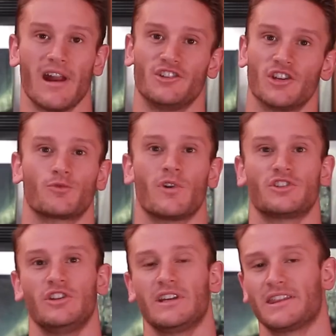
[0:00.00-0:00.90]
but I just
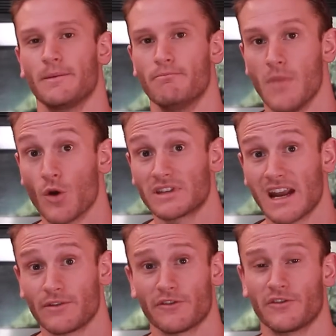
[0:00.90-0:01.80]
want you to get the most
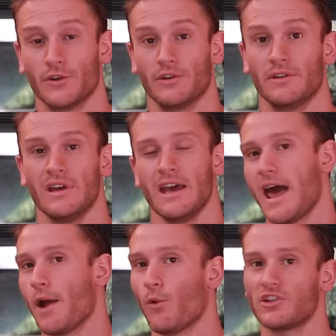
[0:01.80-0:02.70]
out of your food,
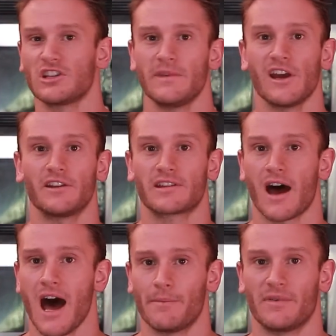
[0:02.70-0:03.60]
and I want you to be on
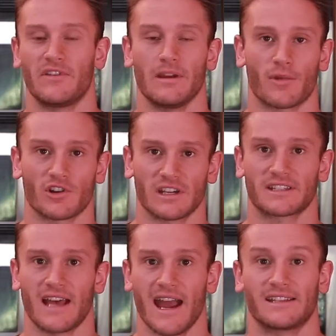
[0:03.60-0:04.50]
top of the emerging
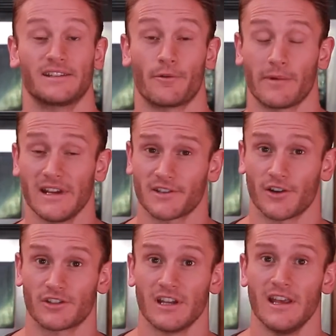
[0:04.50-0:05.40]
science and the
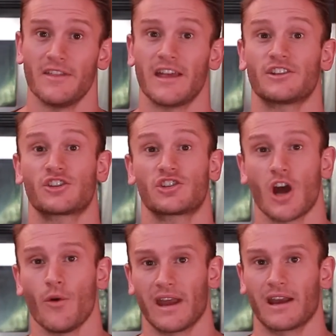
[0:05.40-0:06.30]
research that is
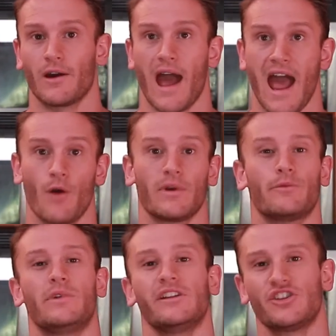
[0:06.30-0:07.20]
showing how we
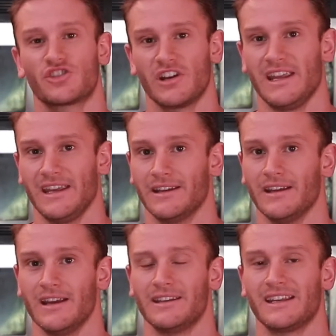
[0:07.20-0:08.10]
really should eat
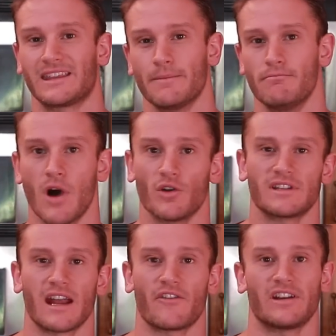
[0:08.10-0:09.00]
to get the
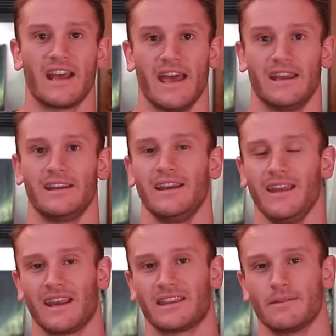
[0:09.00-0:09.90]
most out of our day
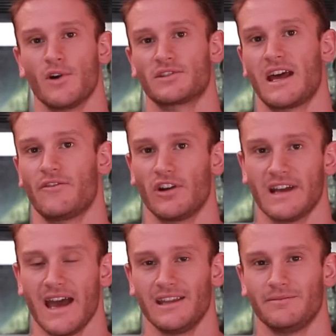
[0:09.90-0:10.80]
and get the most out of our
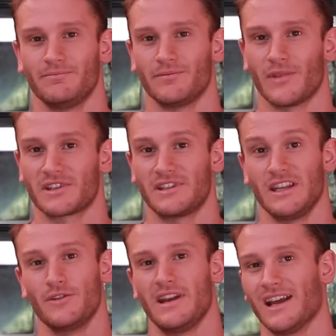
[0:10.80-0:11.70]
diet. See
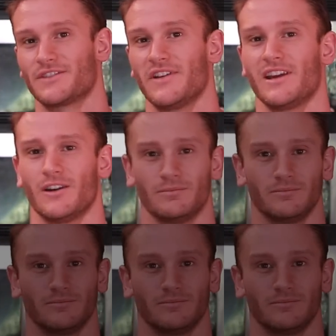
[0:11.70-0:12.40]
you in the next video.